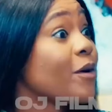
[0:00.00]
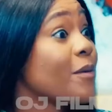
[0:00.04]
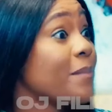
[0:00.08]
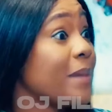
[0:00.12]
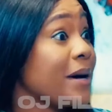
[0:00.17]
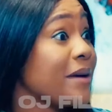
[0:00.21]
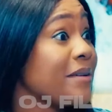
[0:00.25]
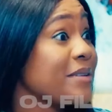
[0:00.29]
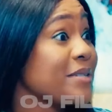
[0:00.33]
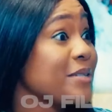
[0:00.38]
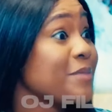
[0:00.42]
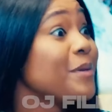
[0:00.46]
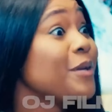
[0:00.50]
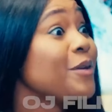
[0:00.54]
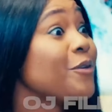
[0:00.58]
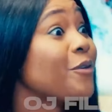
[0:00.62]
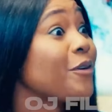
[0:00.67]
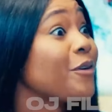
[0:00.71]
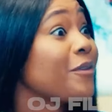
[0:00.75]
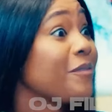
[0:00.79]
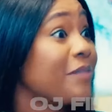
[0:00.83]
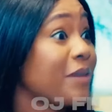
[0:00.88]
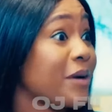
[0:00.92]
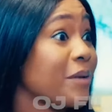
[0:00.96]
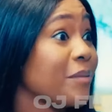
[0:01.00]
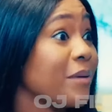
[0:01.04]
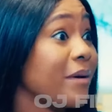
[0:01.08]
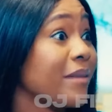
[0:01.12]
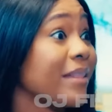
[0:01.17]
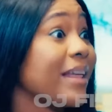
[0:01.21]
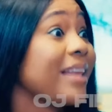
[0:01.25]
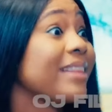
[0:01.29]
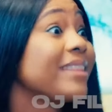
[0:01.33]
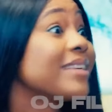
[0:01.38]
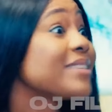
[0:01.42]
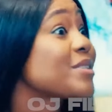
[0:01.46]
got married to me knowing very
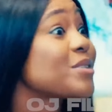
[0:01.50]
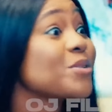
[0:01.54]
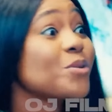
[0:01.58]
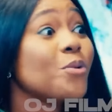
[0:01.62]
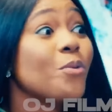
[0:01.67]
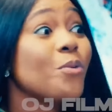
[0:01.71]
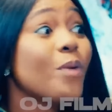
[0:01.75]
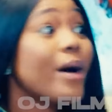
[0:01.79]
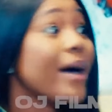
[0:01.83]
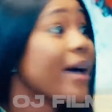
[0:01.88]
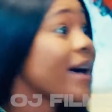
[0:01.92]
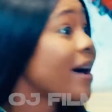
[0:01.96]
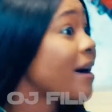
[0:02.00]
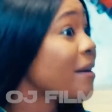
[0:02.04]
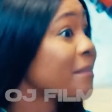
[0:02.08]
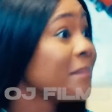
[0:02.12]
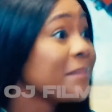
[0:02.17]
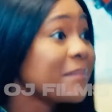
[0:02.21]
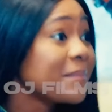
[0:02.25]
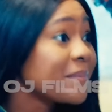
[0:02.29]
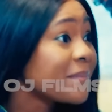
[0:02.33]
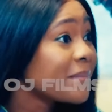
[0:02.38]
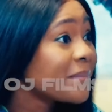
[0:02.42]
well that this is who I am.